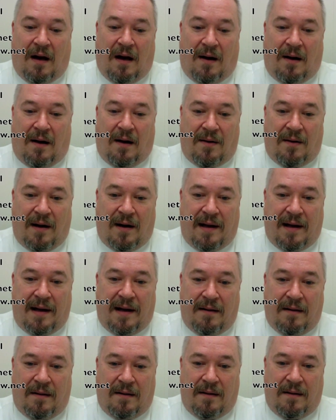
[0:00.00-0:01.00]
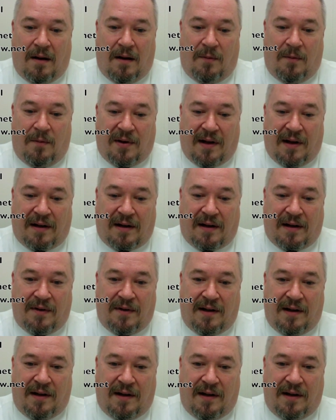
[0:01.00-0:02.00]
All right, hope you liked the
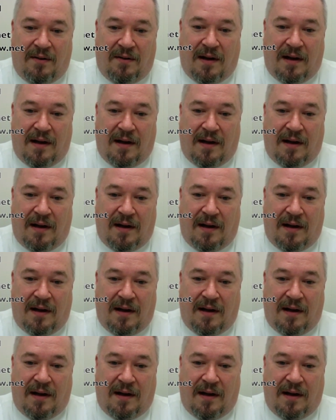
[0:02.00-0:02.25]
video,